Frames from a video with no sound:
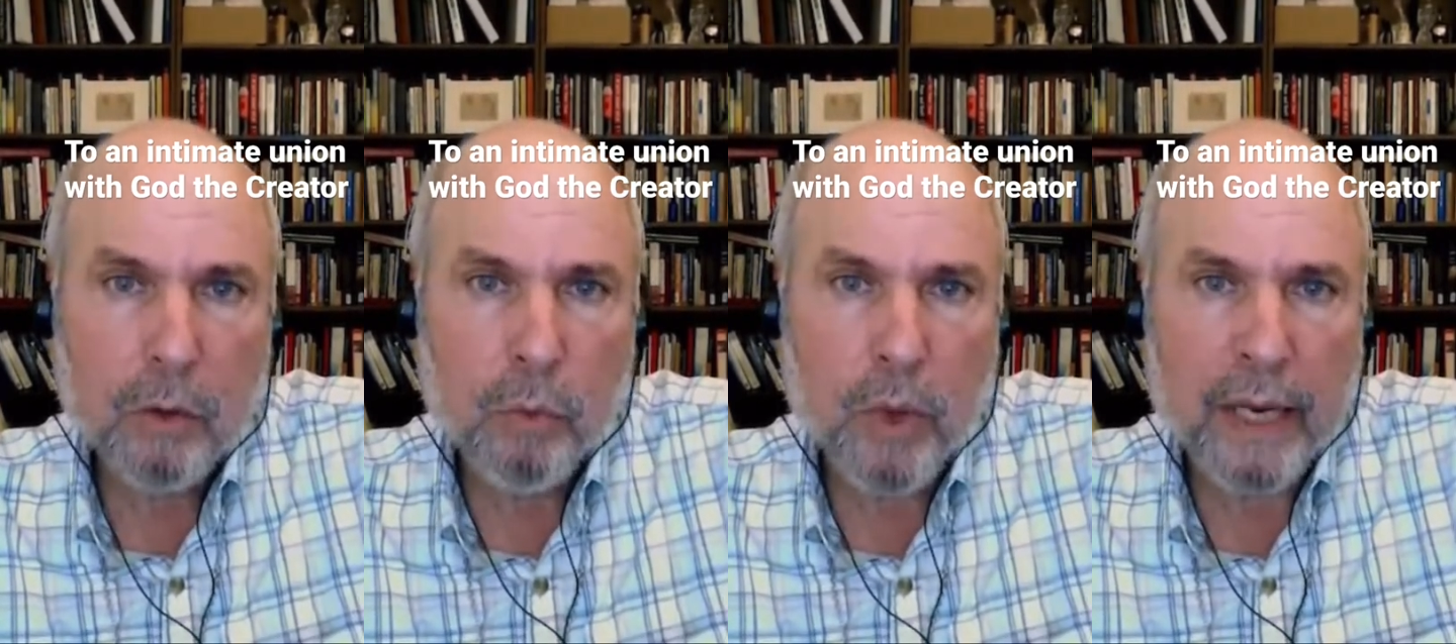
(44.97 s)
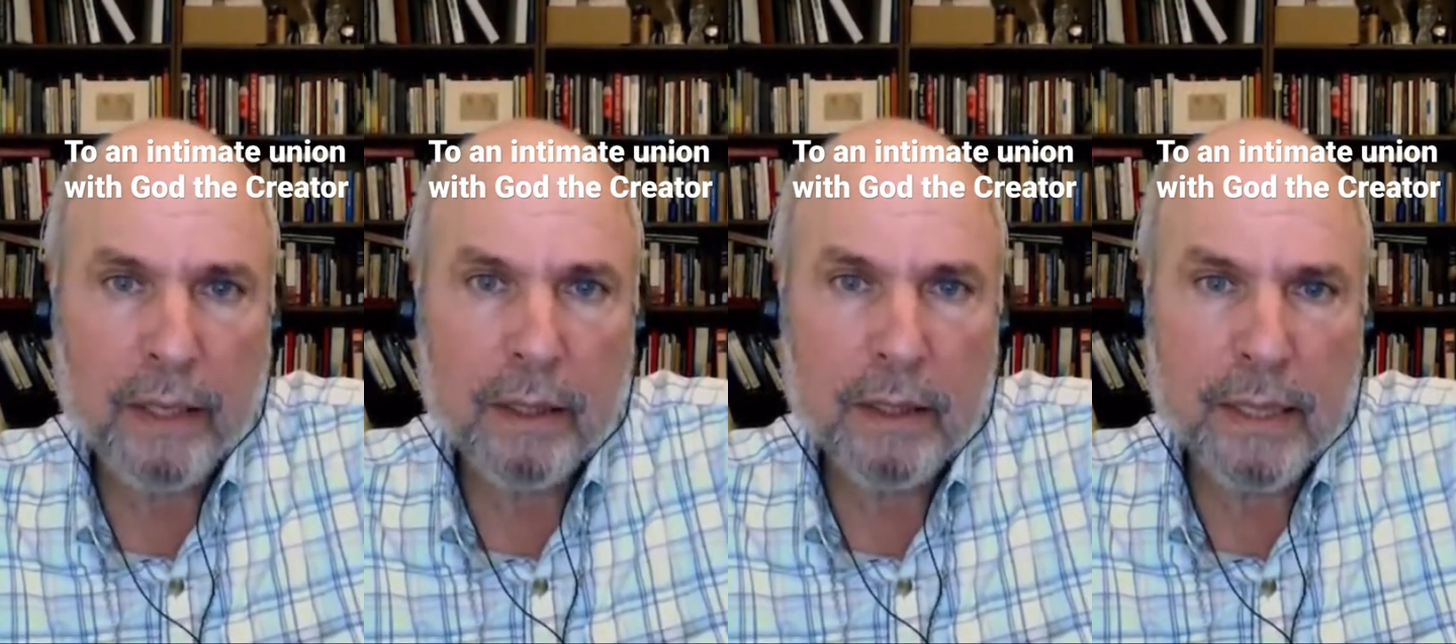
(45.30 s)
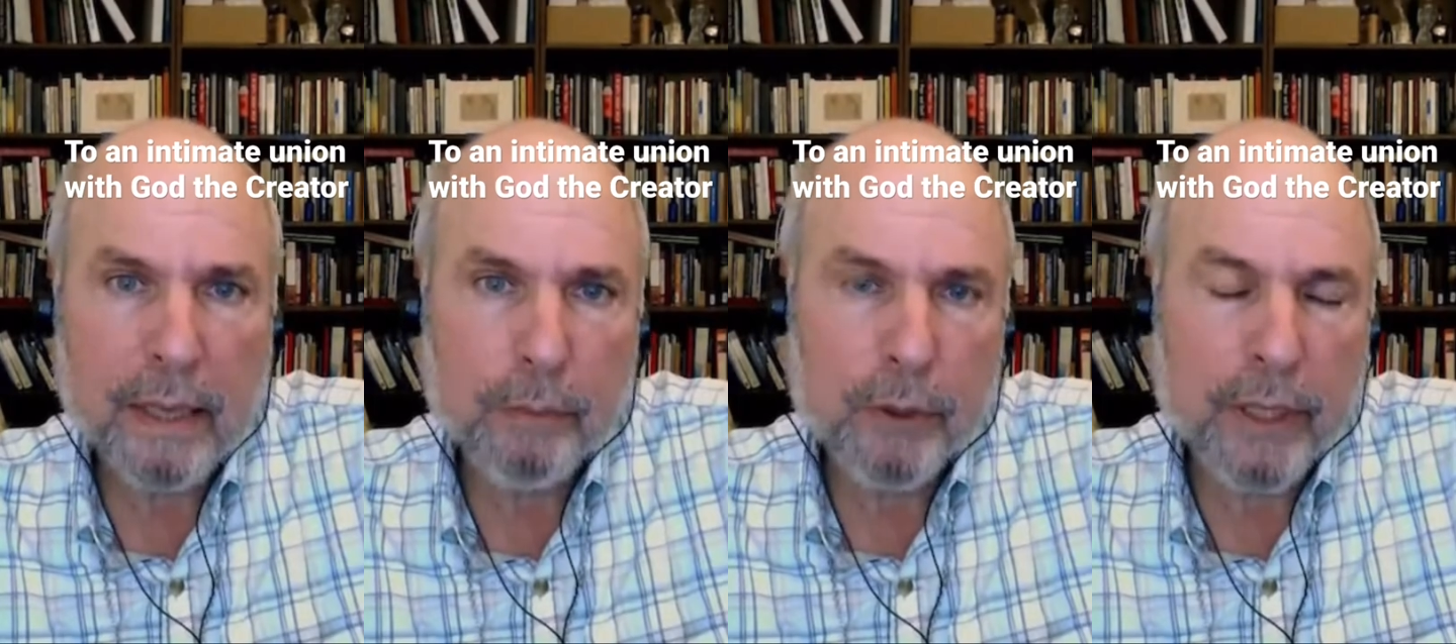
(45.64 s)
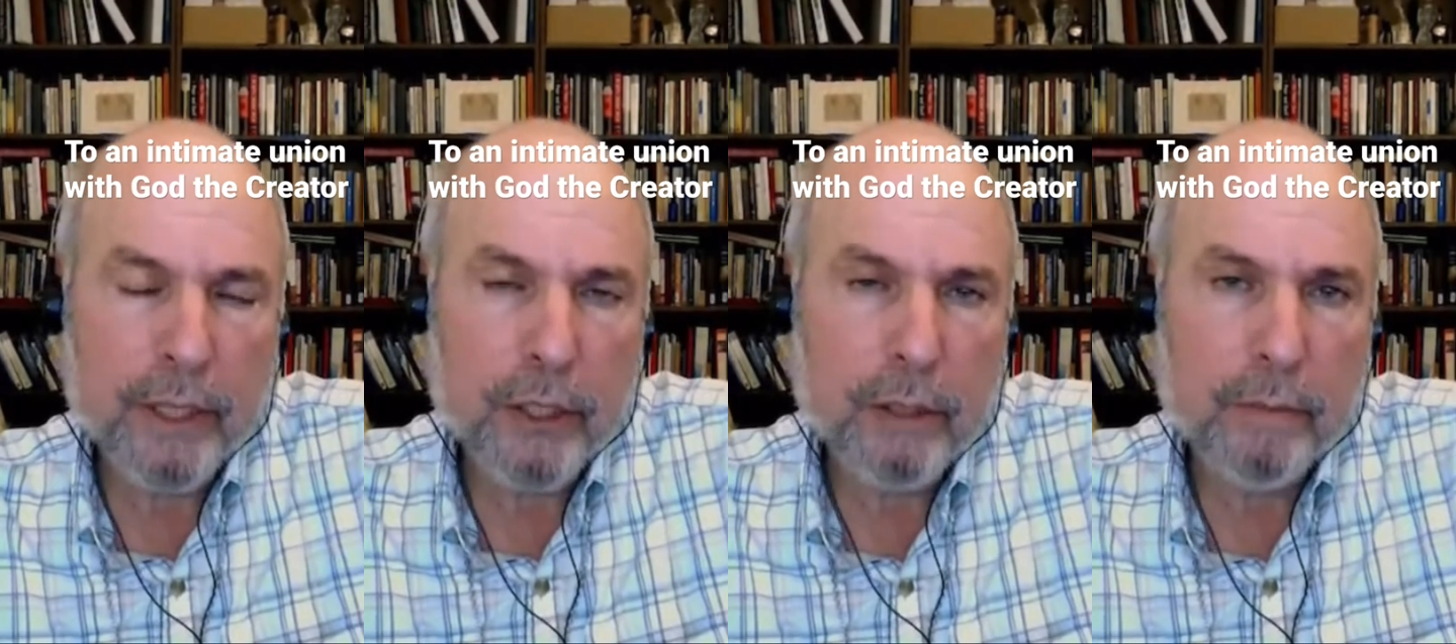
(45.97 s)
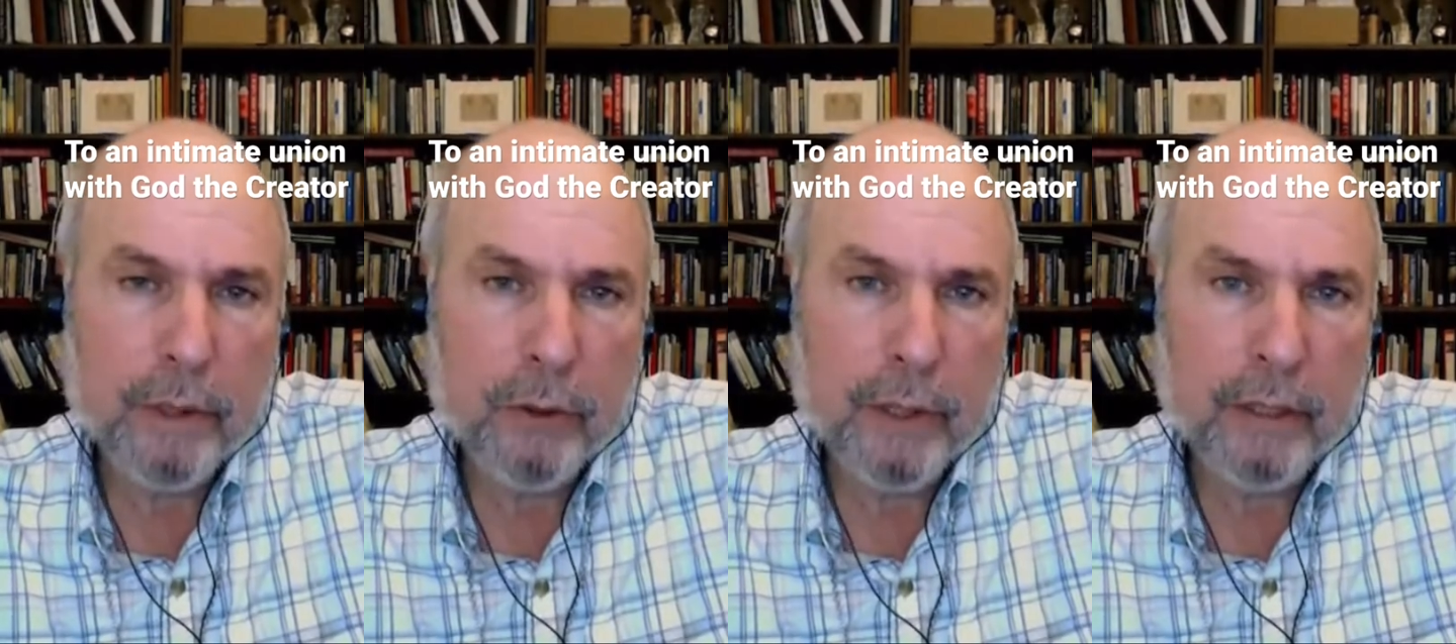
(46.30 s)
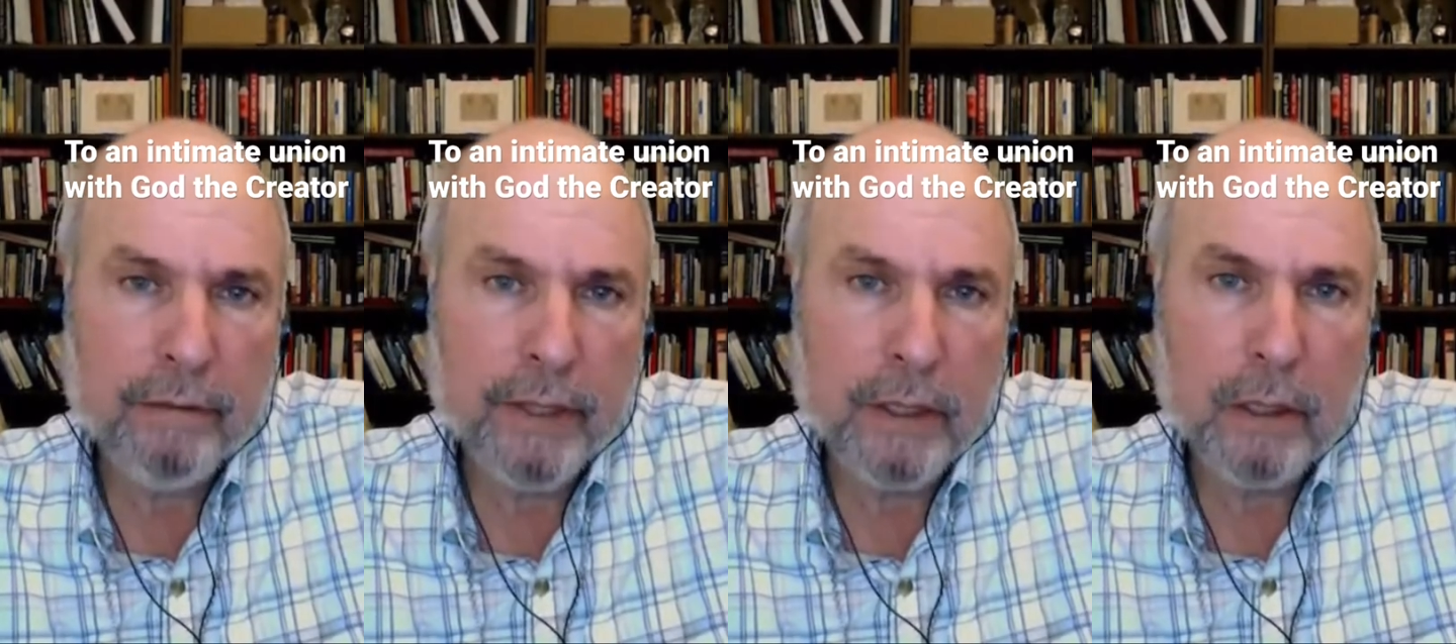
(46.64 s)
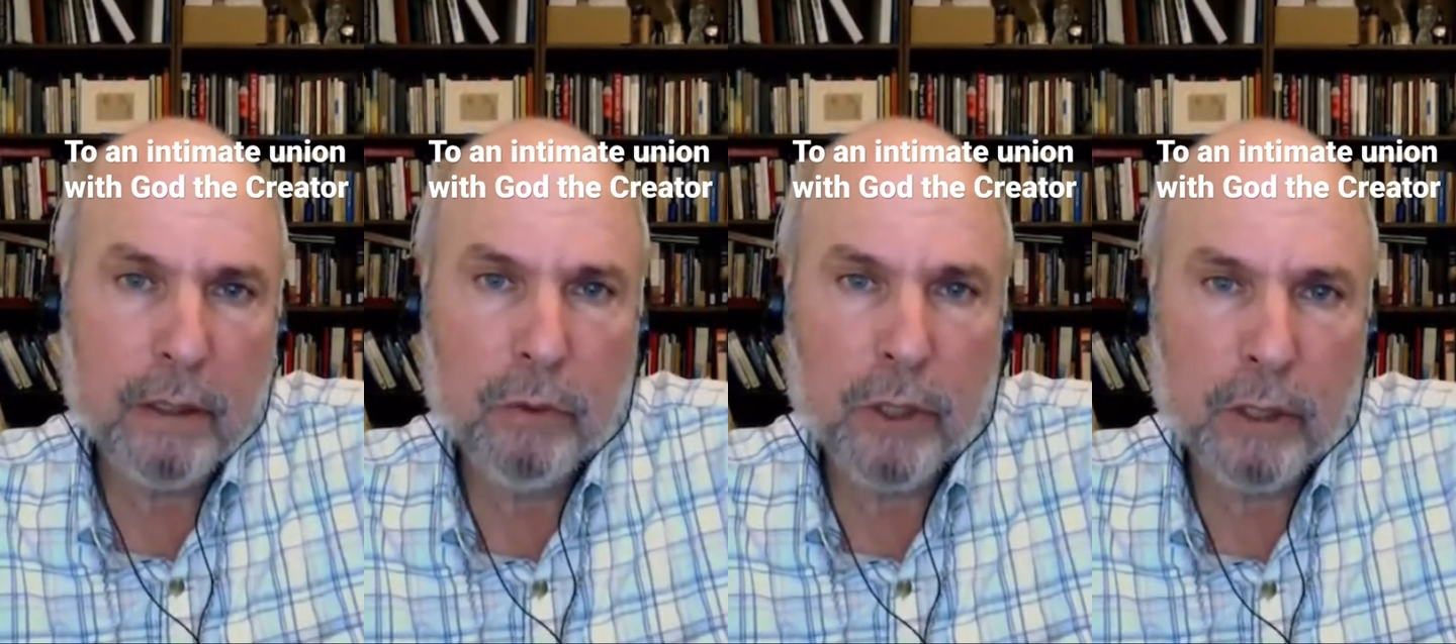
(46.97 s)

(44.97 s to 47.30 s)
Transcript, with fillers: when the separation between the physical